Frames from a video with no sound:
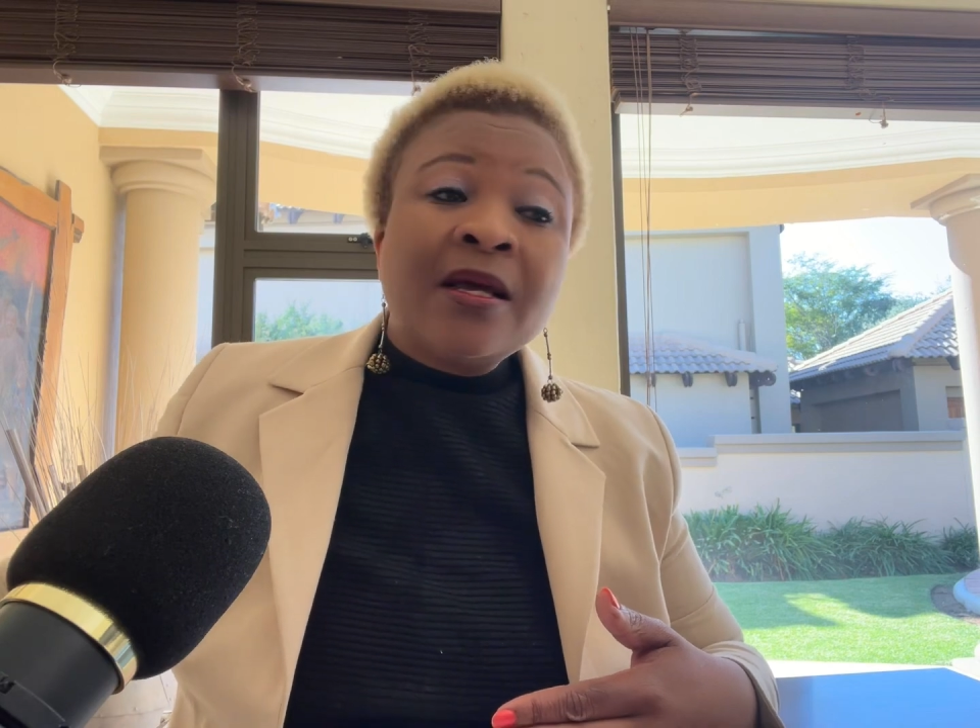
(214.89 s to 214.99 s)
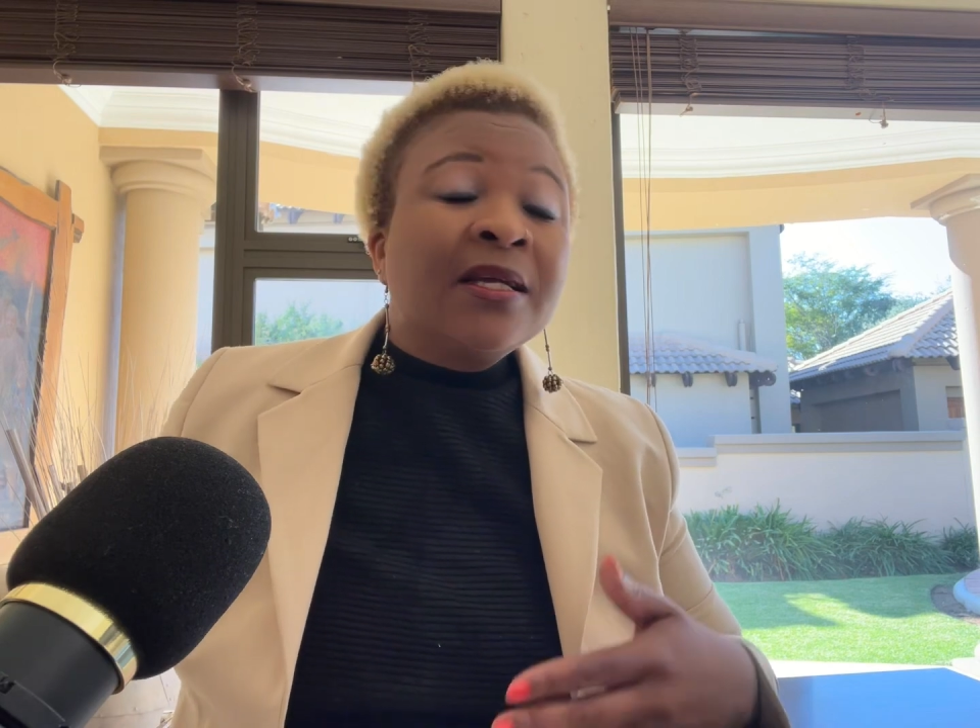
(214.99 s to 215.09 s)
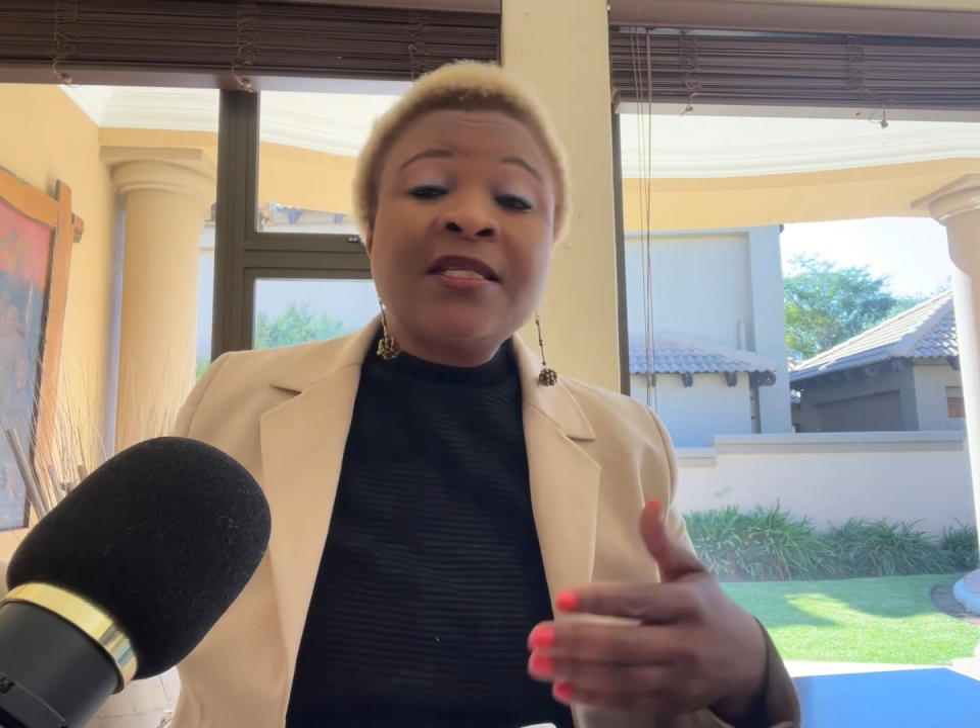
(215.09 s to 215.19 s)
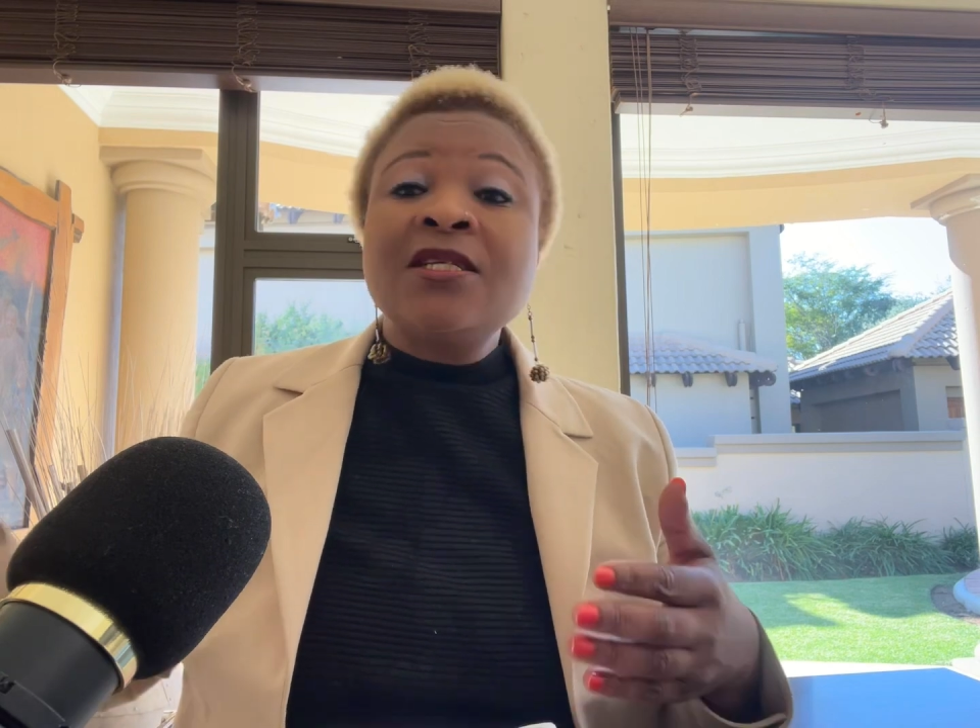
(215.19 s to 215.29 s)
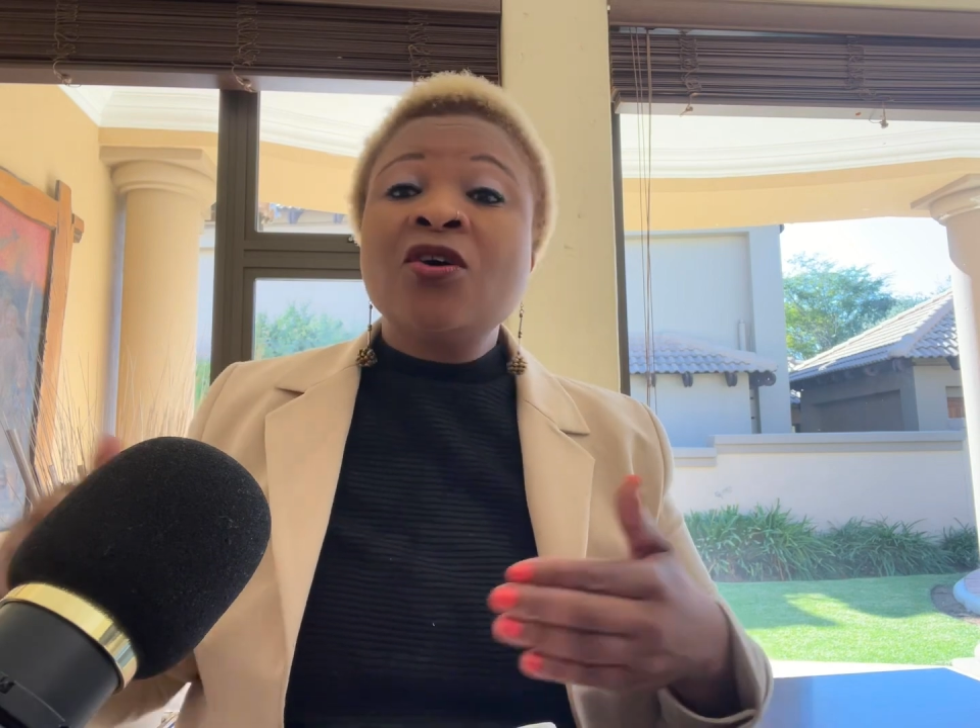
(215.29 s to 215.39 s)

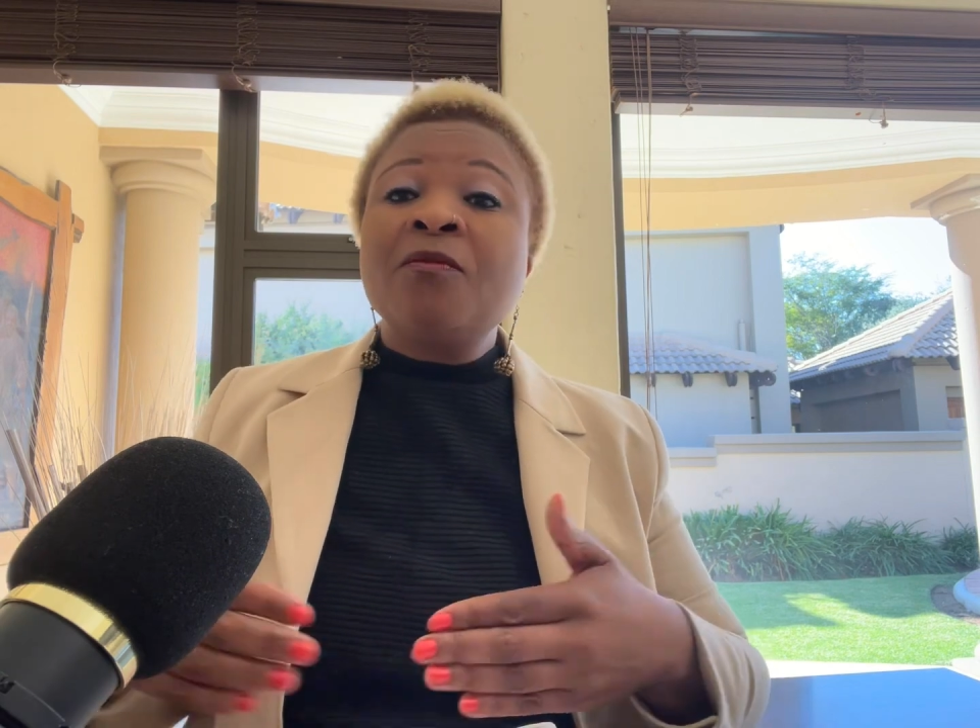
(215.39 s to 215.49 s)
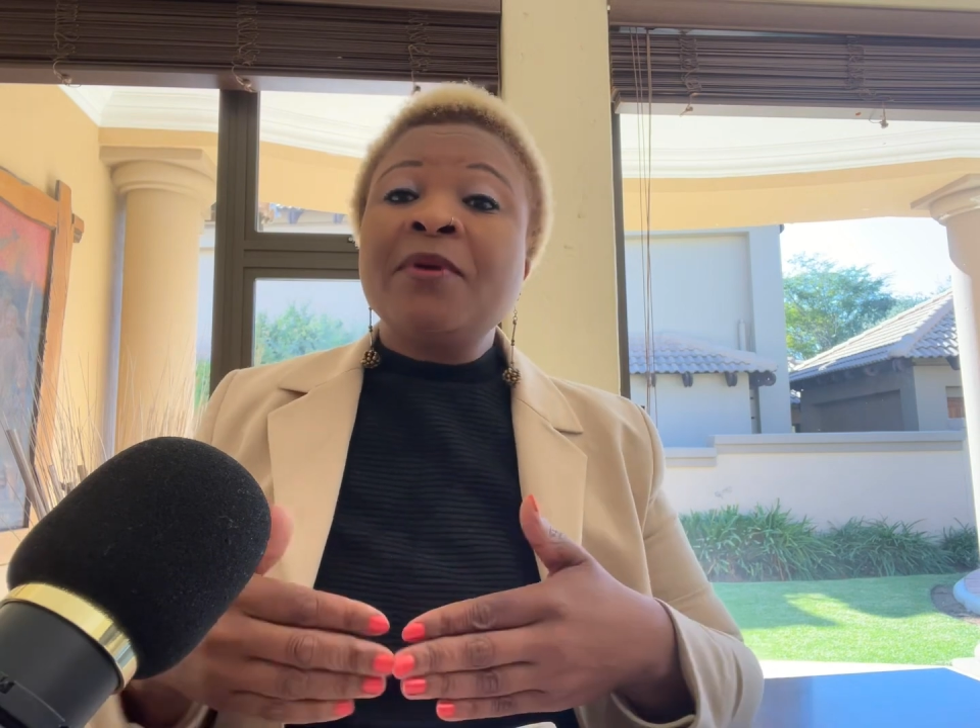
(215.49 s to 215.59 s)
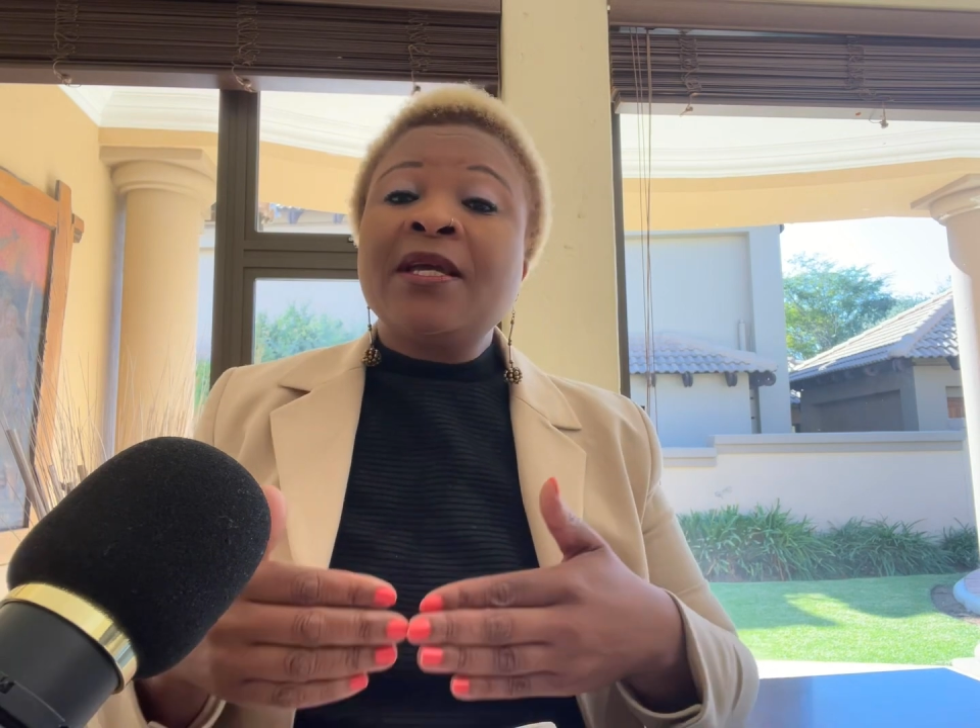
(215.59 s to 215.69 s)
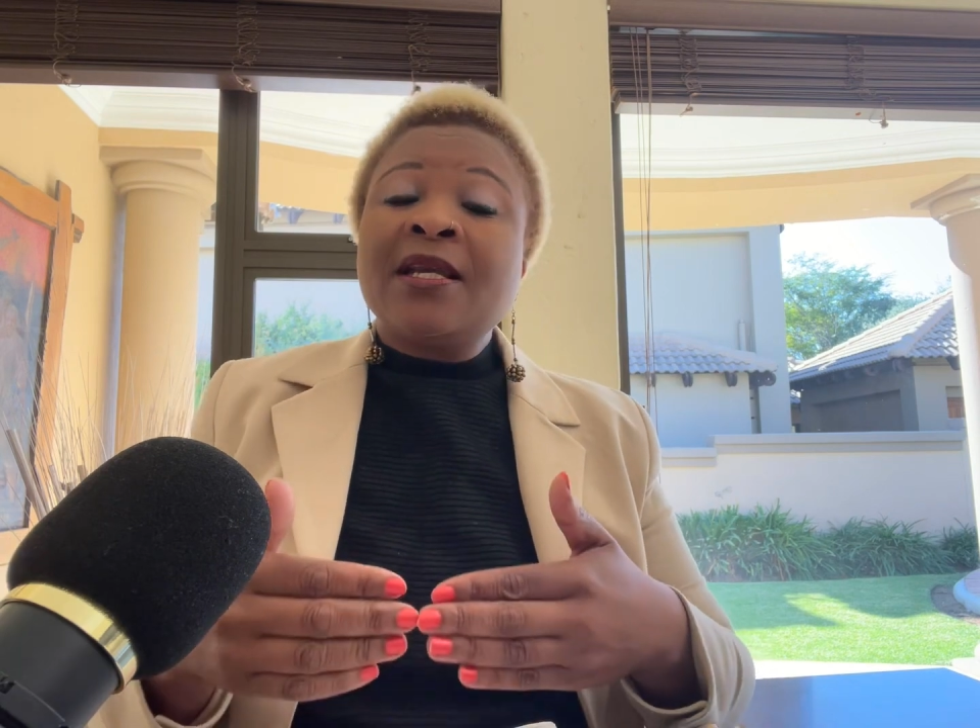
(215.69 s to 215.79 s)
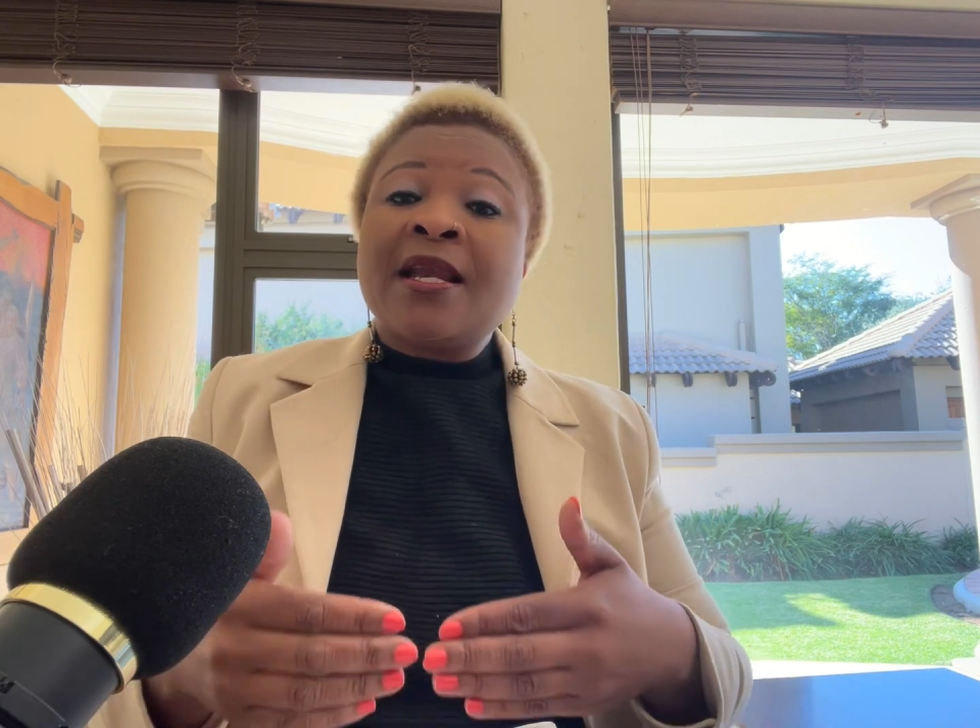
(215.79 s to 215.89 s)
did not
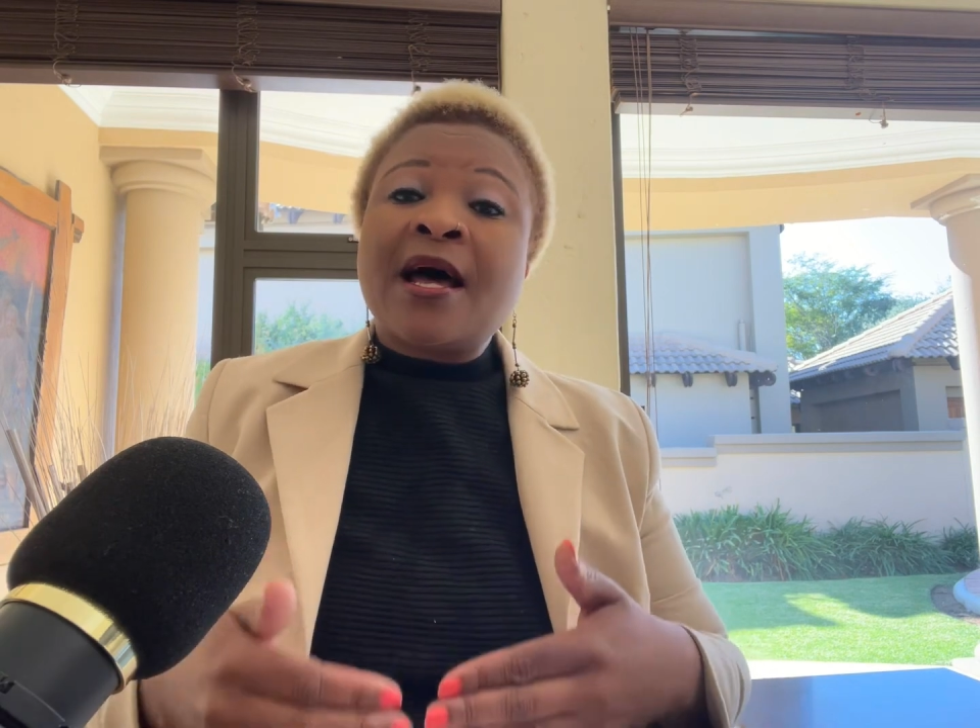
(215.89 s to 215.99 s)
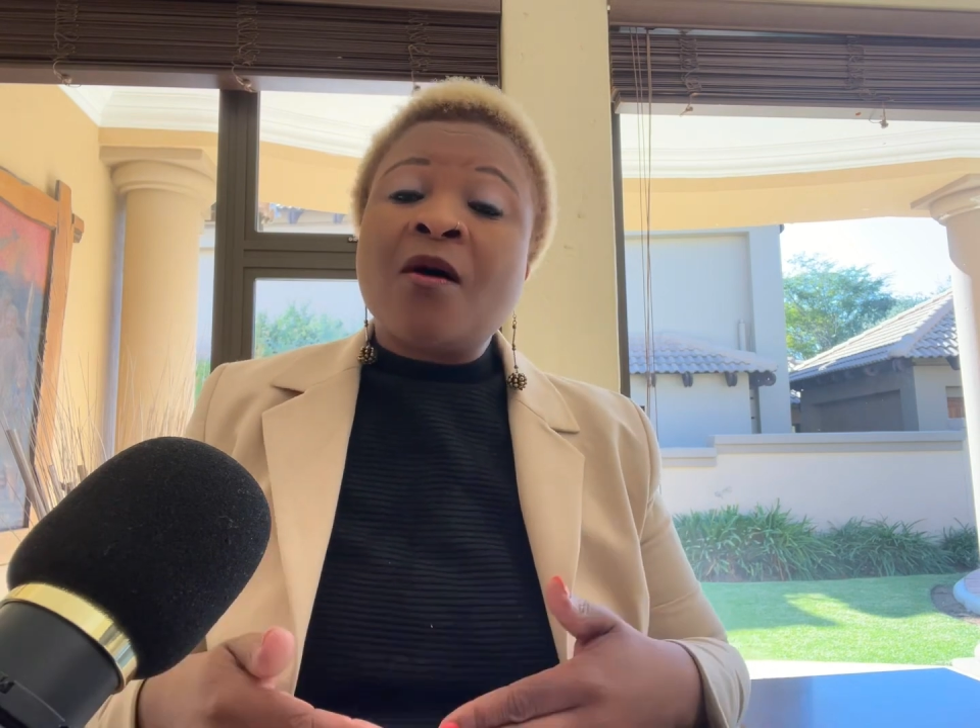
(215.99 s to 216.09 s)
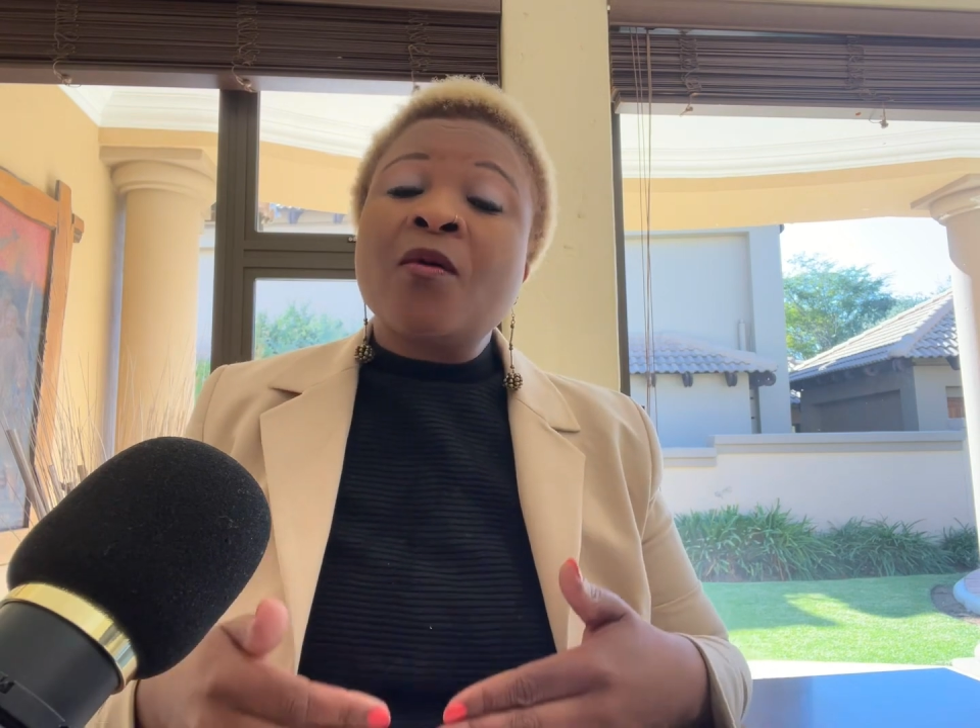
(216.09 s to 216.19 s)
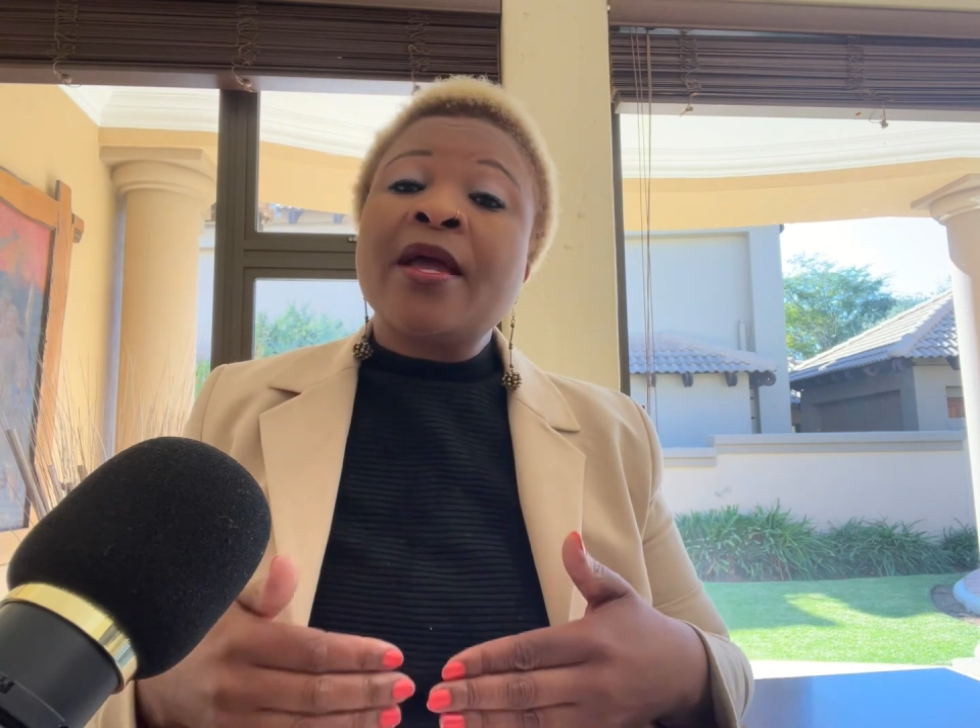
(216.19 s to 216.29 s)
begin now.